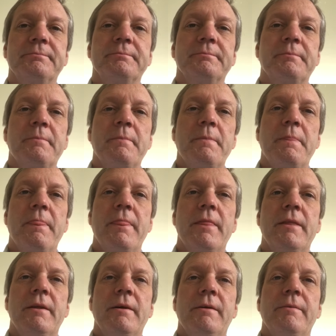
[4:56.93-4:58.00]

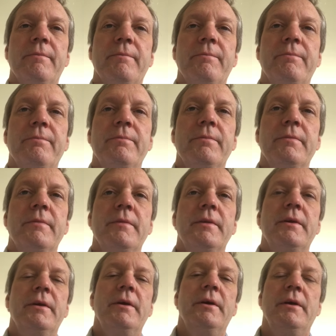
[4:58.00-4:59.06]

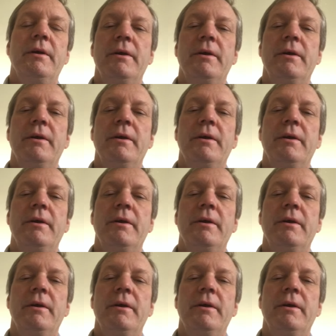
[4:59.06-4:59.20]
(no one is talking)